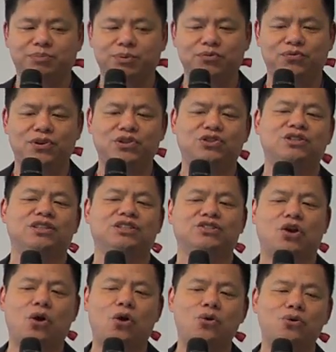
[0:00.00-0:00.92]
provision his
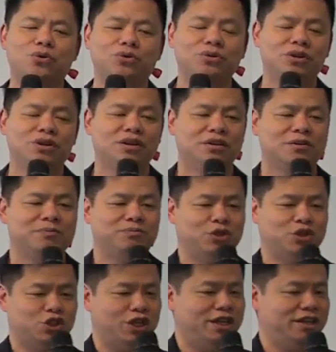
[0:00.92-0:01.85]
own
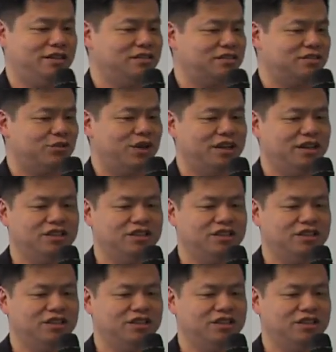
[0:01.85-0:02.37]
machines, right?